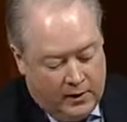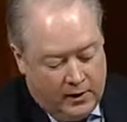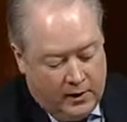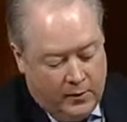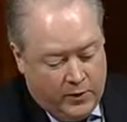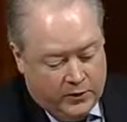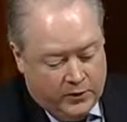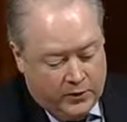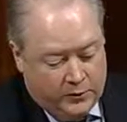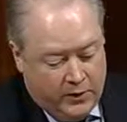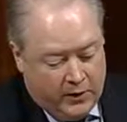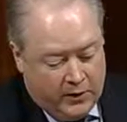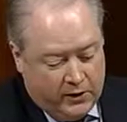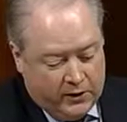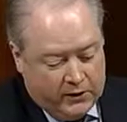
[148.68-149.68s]
And Mr.
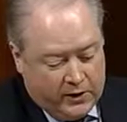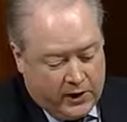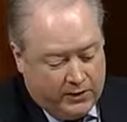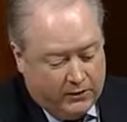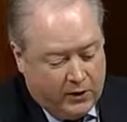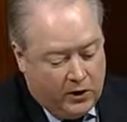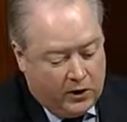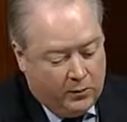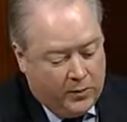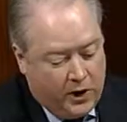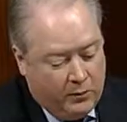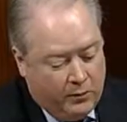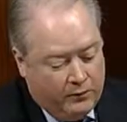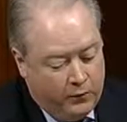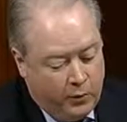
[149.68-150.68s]
Speaker, as I've talked about
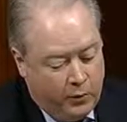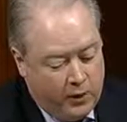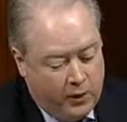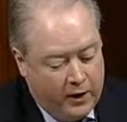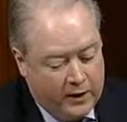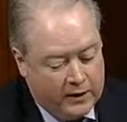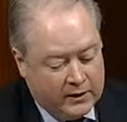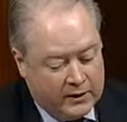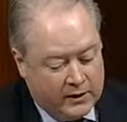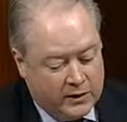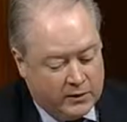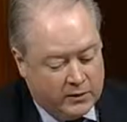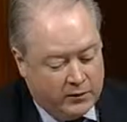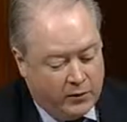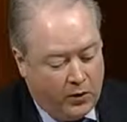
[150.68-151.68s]
before, Iran
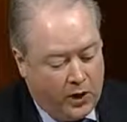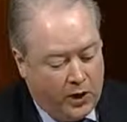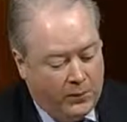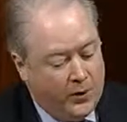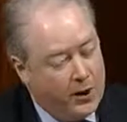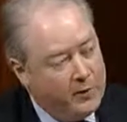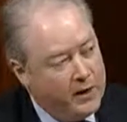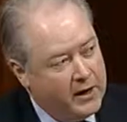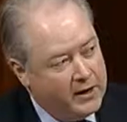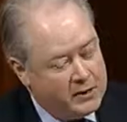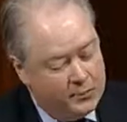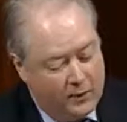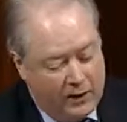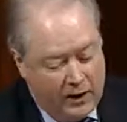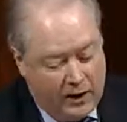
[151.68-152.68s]
continues to prop up
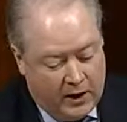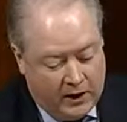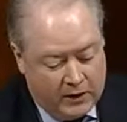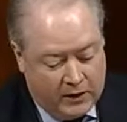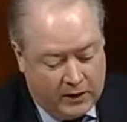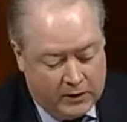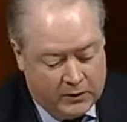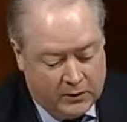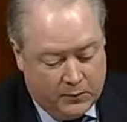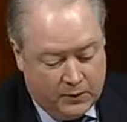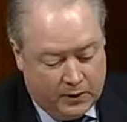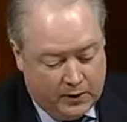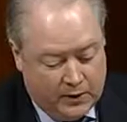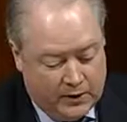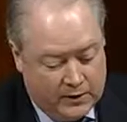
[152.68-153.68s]
Hezbollah across the
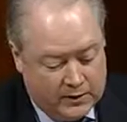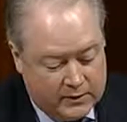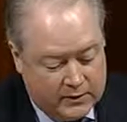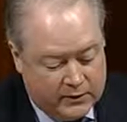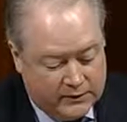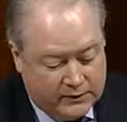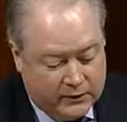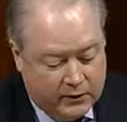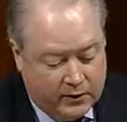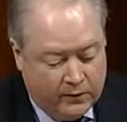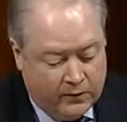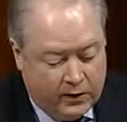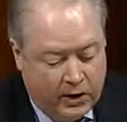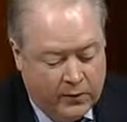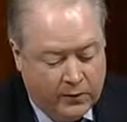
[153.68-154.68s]
Middle East. Their
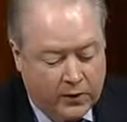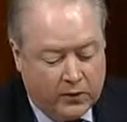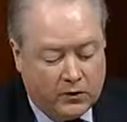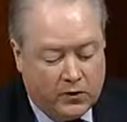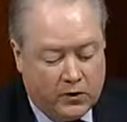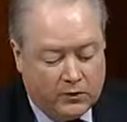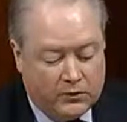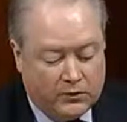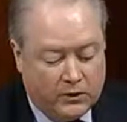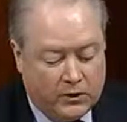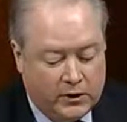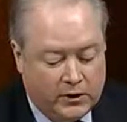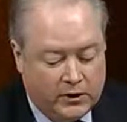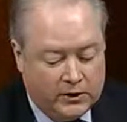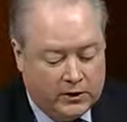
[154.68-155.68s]
involvement across the
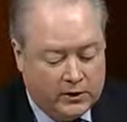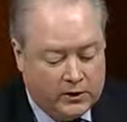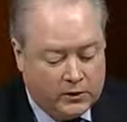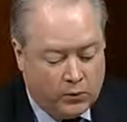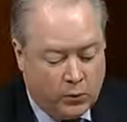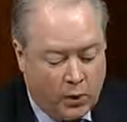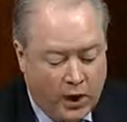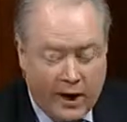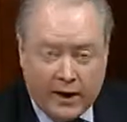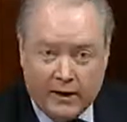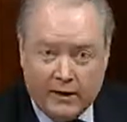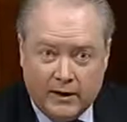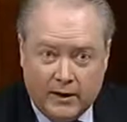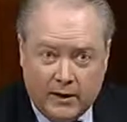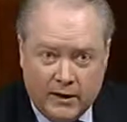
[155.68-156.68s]
region is
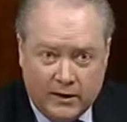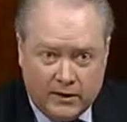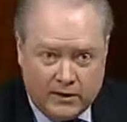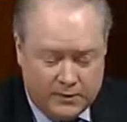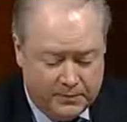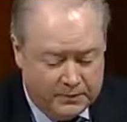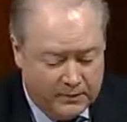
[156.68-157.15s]
widely noted,